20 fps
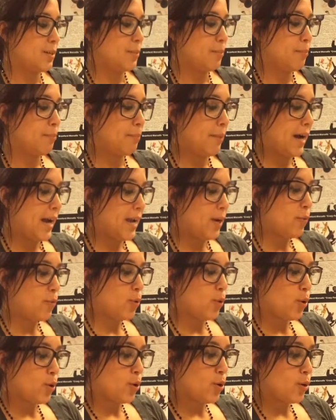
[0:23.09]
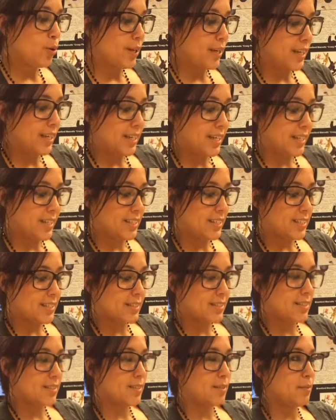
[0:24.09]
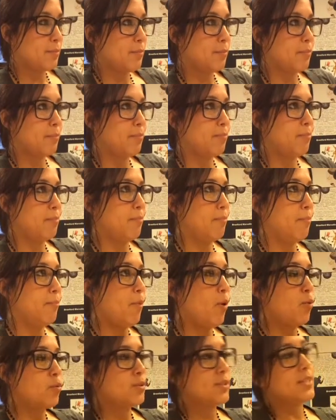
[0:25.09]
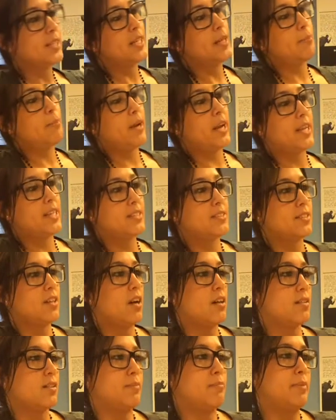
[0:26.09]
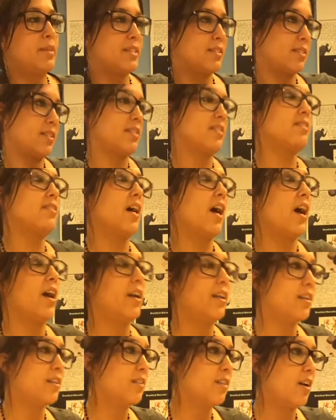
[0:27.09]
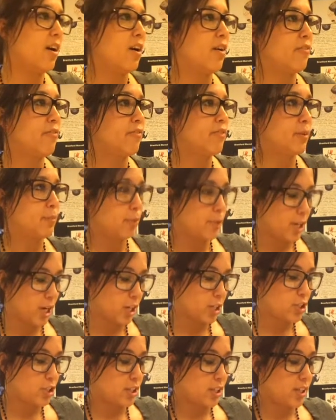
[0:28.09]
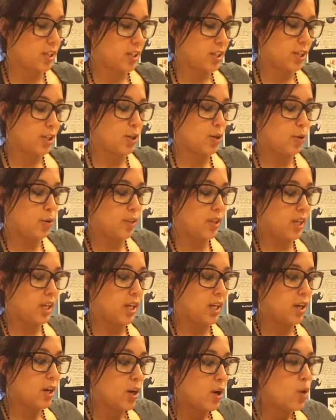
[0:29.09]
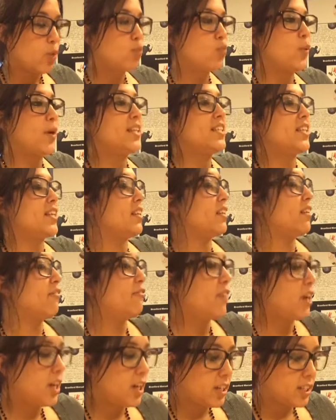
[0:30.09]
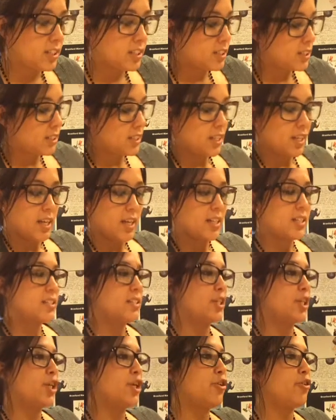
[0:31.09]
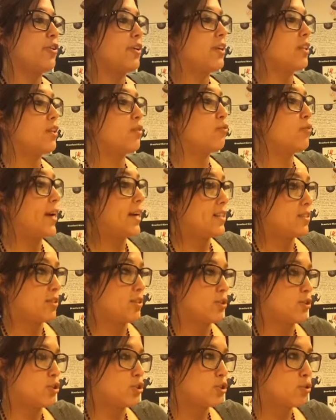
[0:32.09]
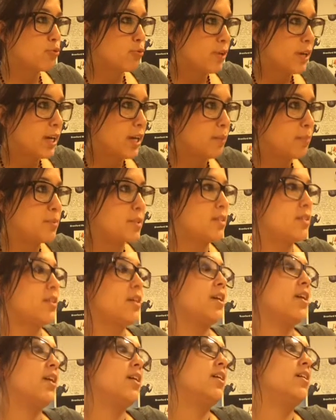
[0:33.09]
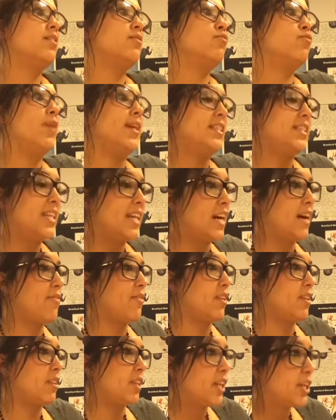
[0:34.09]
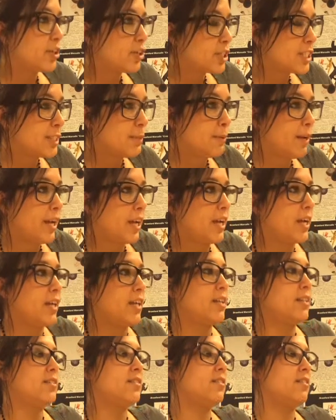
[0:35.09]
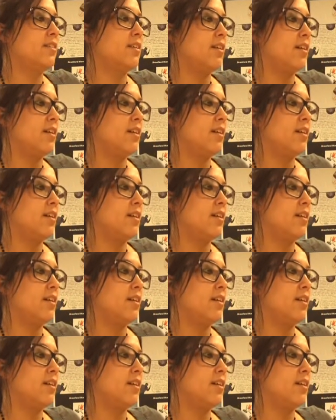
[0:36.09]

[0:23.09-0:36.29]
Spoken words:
My role is mostly based on the business side of the production. You know, the raising the funds, securing the rights to the script, renting out the theater space,